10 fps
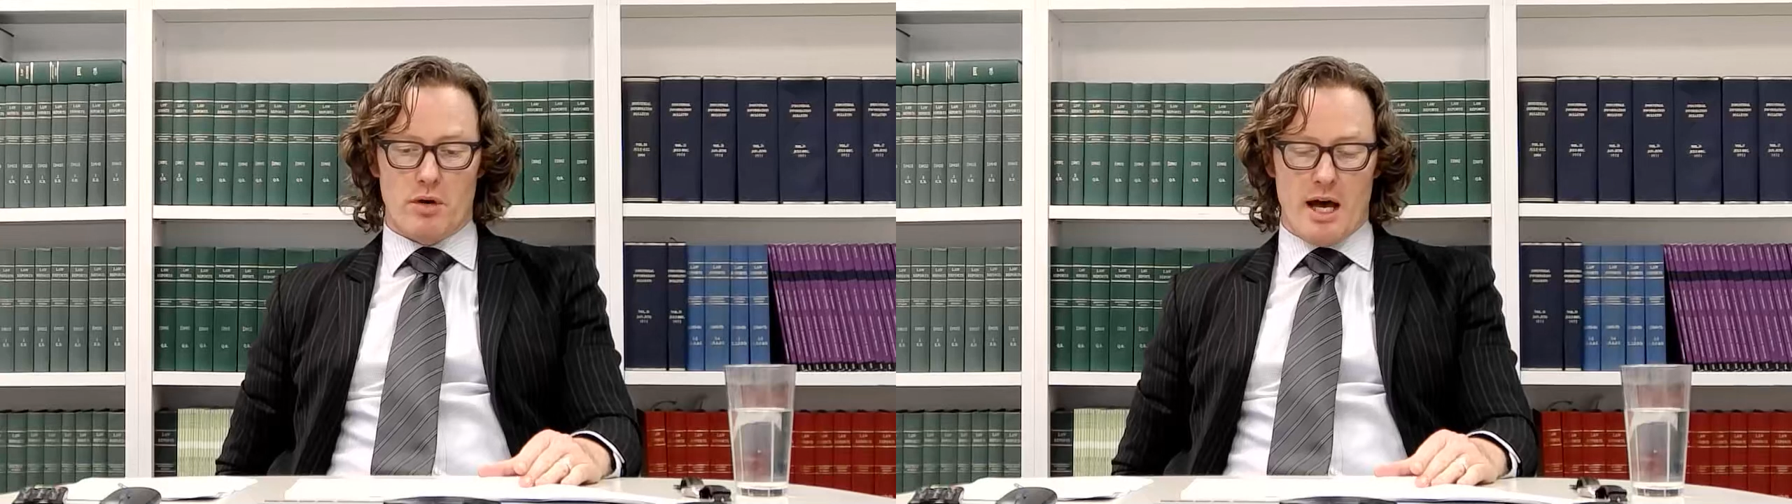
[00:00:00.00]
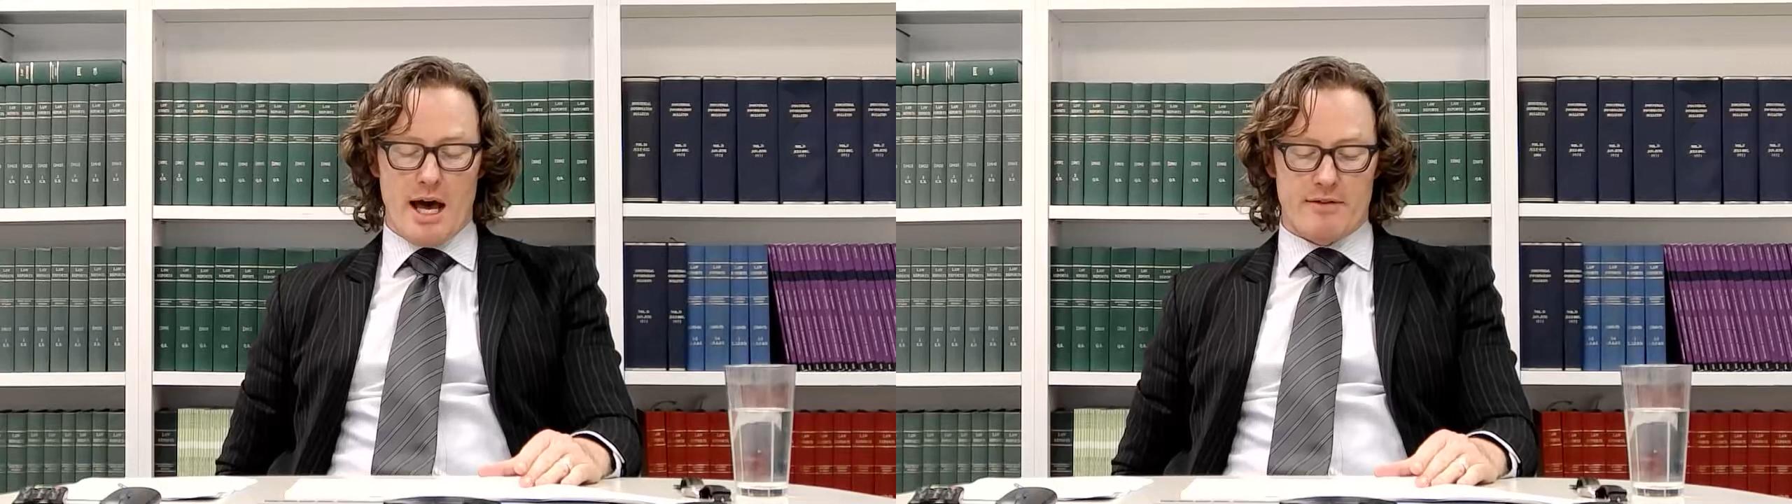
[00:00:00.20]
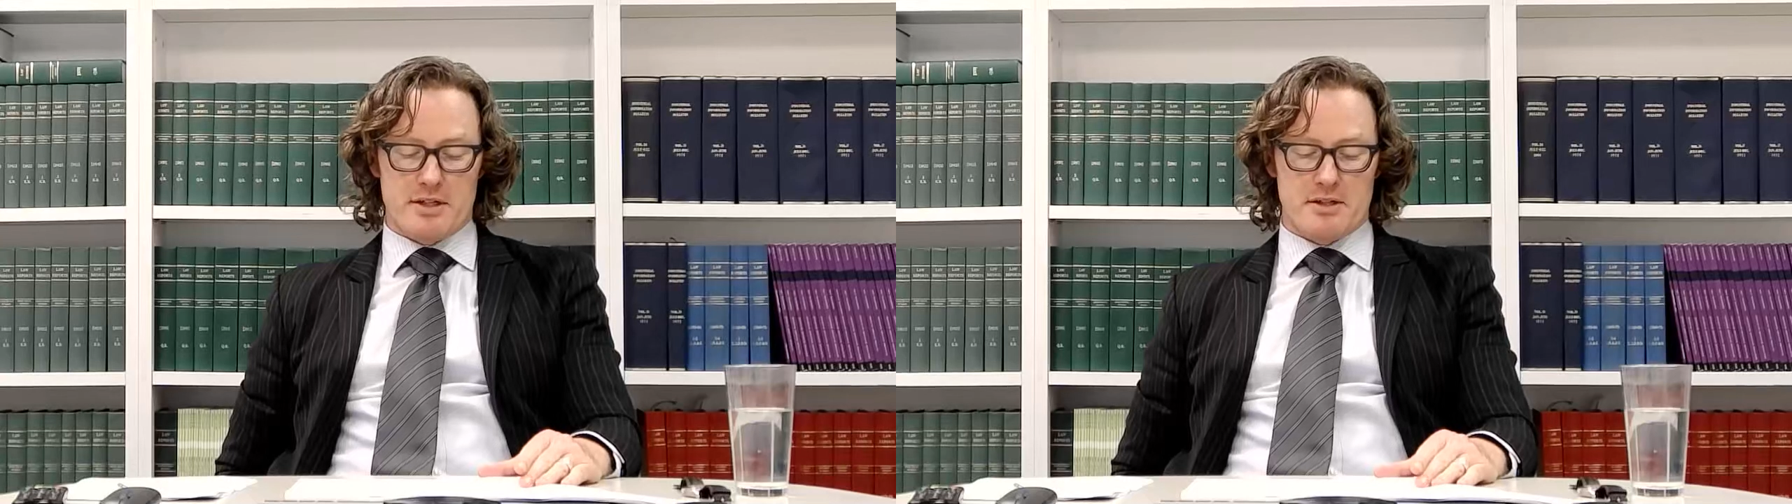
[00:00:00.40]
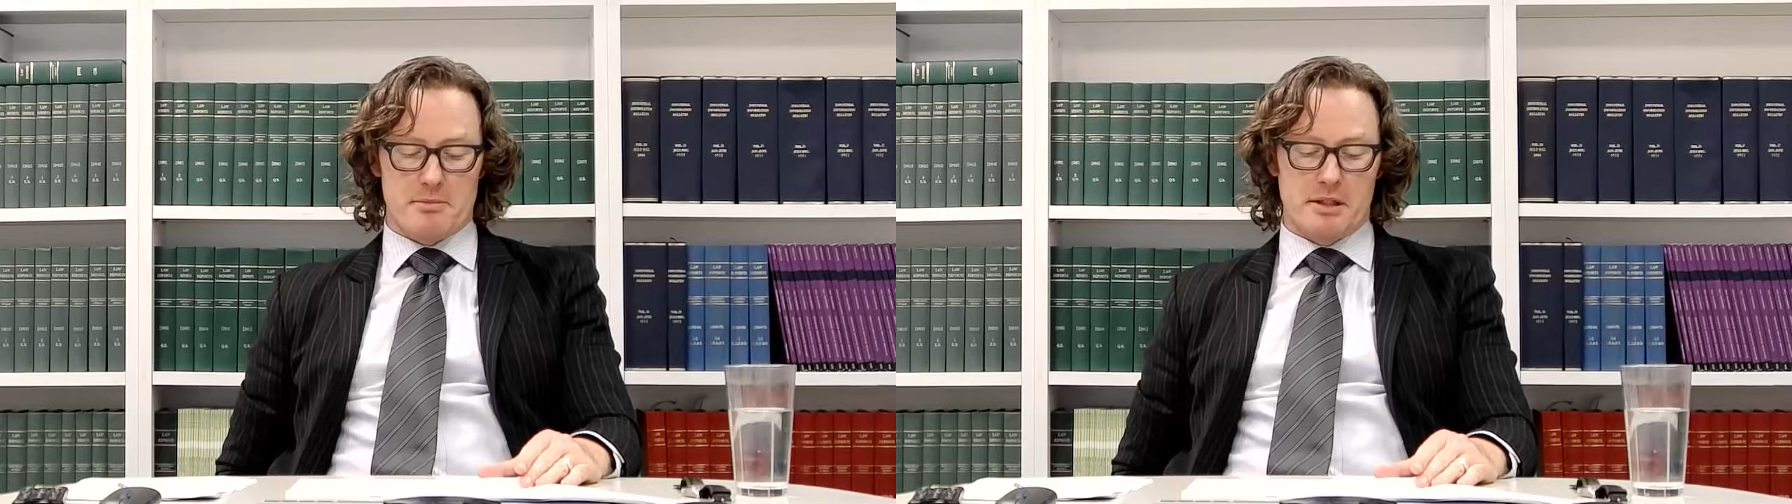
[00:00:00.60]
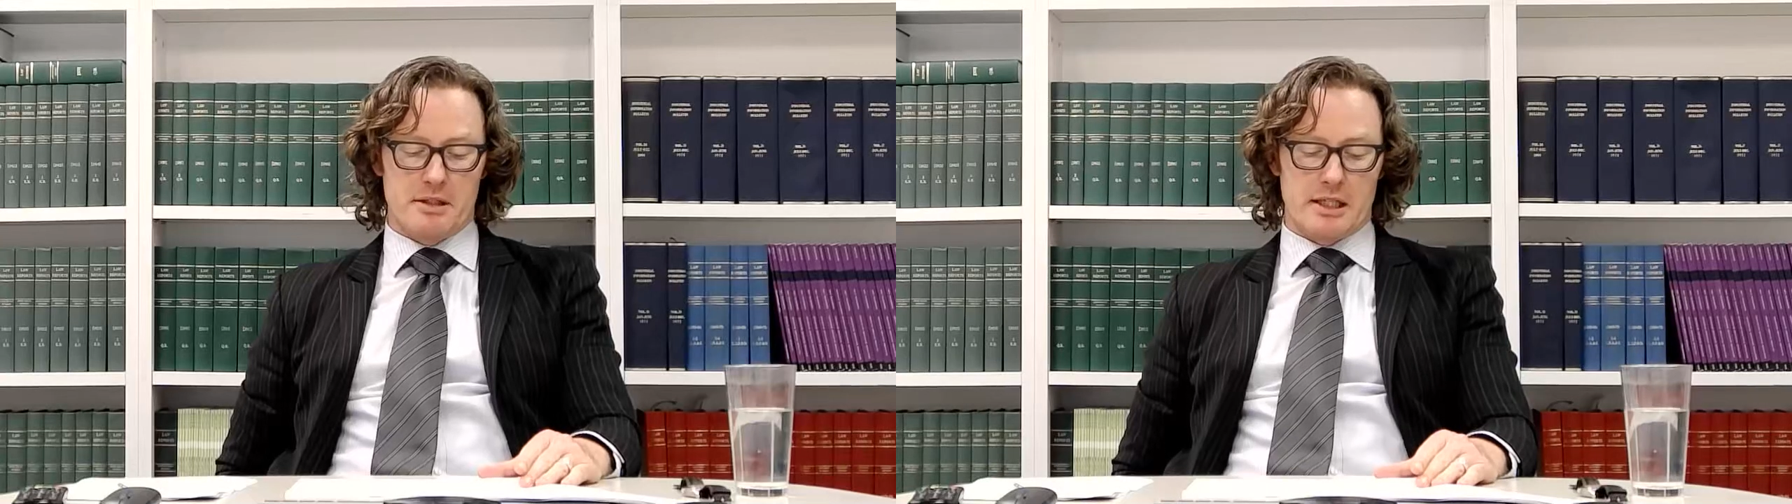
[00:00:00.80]
I have a
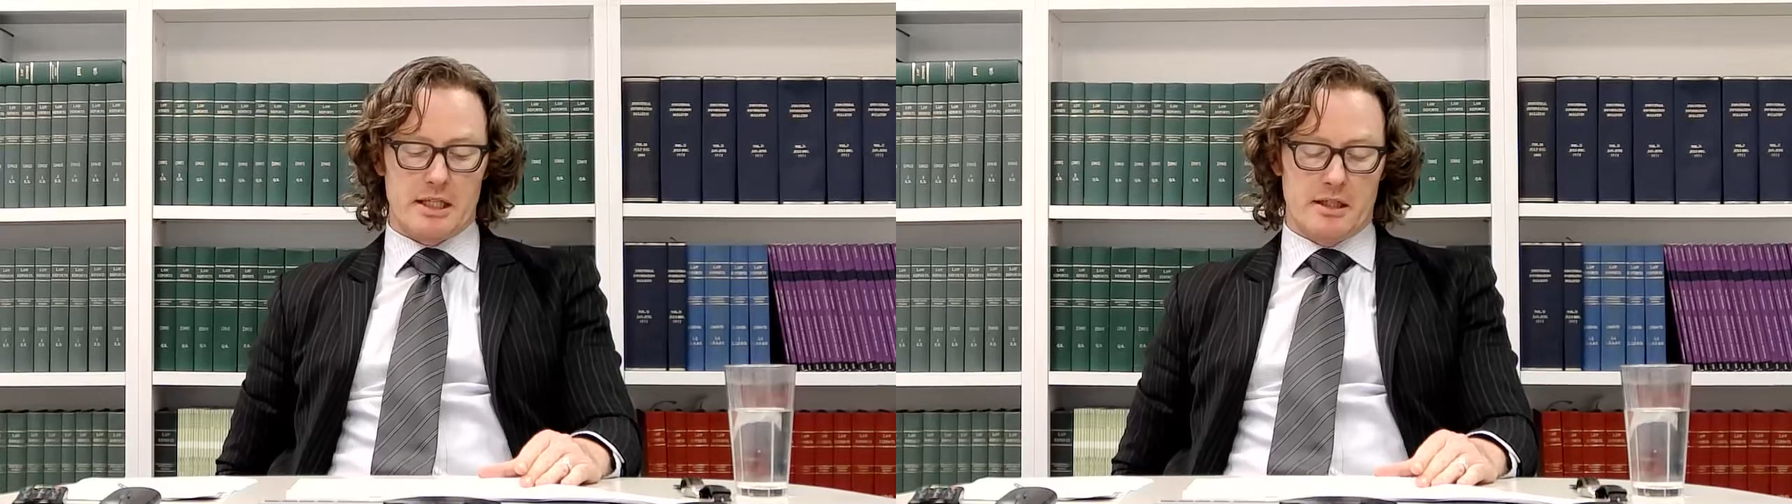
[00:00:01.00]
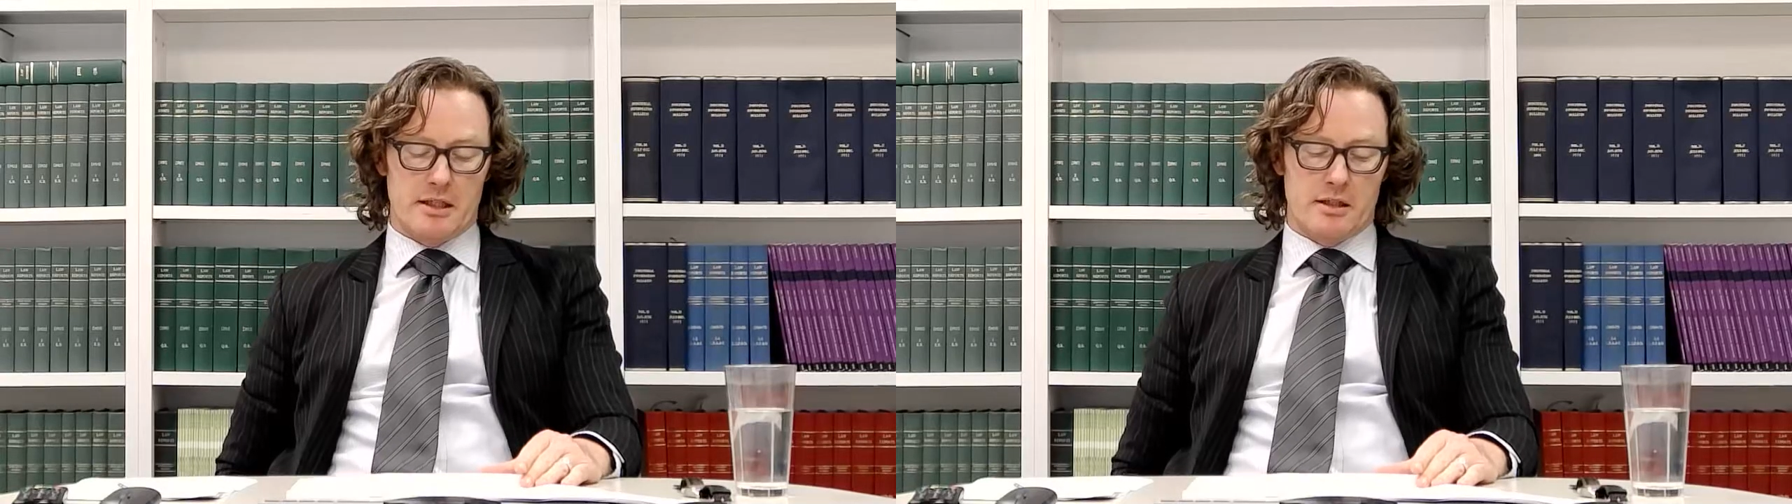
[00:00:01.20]
disability,